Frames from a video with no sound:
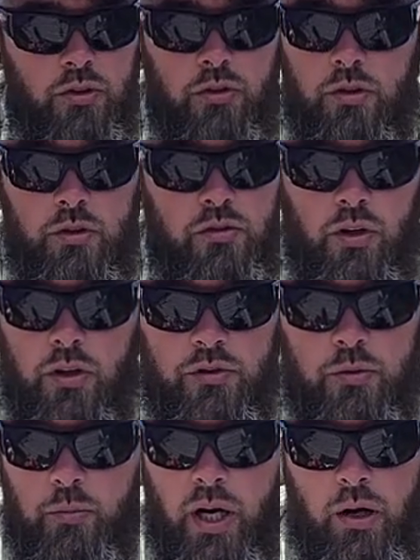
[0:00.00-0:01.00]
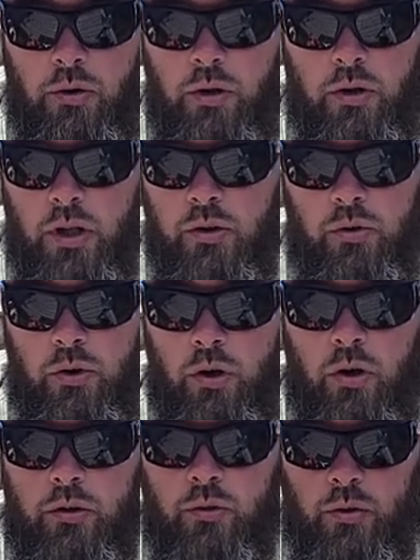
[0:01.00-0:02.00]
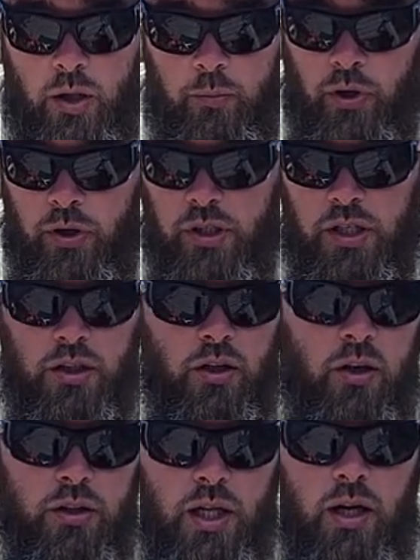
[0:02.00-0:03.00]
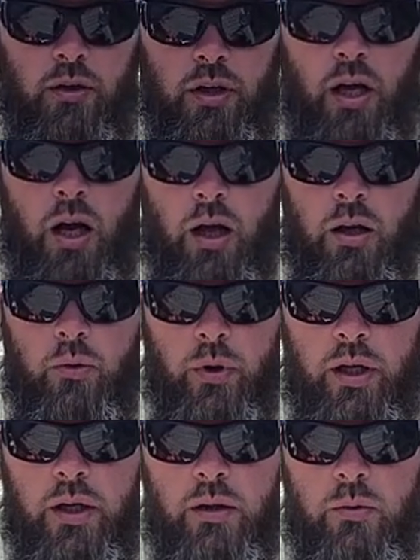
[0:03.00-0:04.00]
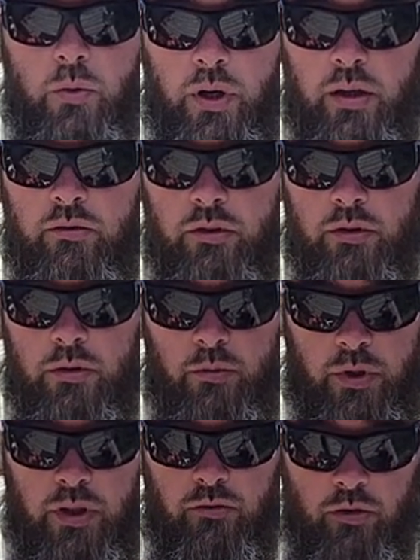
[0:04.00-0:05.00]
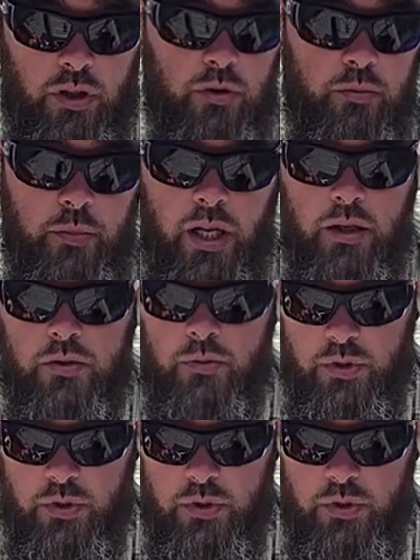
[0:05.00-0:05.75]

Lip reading: the size of the barrel. I couldn't cut through that, but I did cut down and haul away whatever I could manage